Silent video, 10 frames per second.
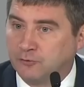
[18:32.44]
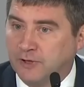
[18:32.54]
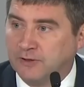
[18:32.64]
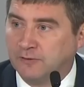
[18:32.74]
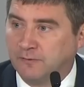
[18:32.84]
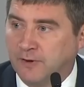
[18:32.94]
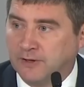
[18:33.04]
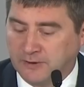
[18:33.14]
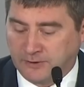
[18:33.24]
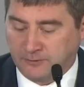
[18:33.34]
striking
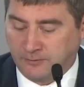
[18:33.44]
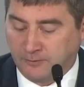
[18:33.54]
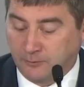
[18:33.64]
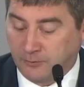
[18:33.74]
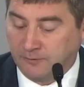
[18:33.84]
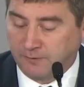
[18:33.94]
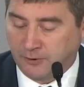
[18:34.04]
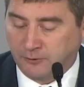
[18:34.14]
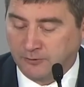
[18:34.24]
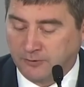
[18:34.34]
finding that we
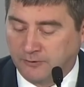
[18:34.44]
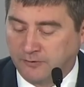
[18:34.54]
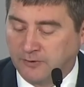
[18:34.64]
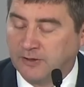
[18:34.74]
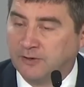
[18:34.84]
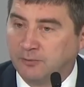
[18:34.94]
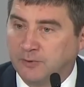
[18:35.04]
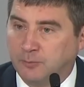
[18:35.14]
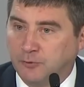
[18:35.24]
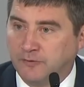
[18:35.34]
found is that
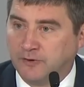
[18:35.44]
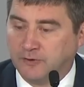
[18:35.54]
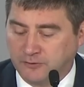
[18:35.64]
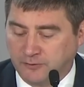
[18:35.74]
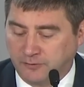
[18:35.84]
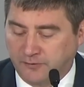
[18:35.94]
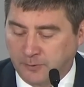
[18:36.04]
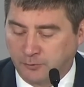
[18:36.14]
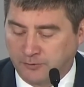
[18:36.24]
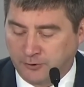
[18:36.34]
93% of
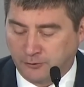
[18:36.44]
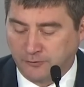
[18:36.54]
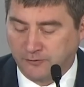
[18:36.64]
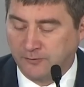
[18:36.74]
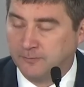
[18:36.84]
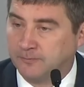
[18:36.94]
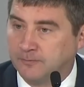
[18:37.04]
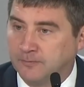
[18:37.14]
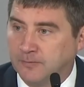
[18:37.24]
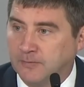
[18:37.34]
cyber leaders
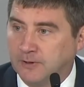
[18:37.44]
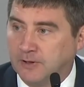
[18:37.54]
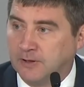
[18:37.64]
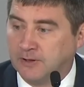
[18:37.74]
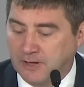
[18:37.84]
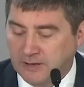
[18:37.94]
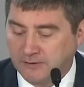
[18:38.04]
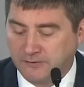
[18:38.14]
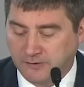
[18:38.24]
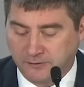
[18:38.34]
and
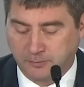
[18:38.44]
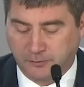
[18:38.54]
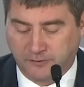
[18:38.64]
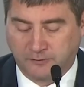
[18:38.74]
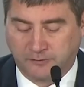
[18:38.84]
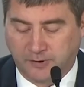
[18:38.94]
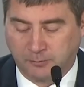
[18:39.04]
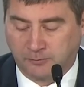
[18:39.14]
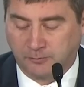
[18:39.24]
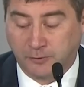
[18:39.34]
86% of
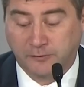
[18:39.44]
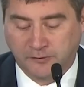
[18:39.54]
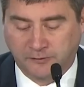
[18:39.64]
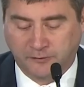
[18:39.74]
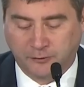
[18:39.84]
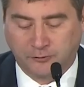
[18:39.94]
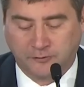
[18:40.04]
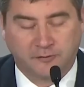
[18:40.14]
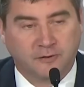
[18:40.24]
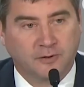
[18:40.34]
cyber business
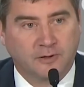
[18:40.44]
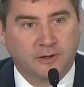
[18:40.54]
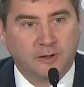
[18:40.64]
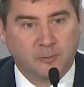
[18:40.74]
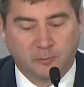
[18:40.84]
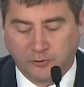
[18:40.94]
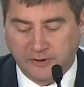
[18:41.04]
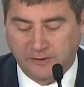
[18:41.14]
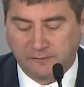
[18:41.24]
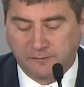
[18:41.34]
leaders
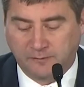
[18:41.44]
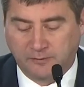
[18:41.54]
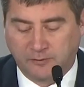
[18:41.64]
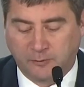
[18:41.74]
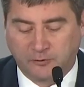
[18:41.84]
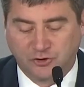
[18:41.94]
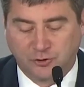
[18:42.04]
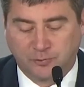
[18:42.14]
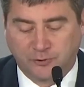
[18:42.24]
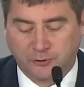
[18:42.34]
believe that the
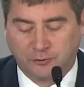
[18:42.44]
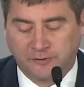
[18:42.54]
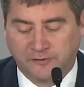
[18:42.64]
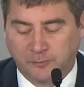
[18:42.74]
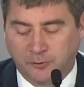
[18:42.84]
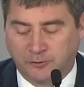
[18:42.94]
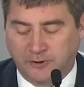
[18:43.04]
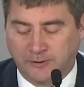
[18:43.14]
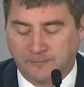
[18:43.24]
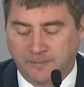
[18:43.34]
geopolitical
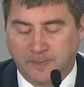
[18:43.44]
instability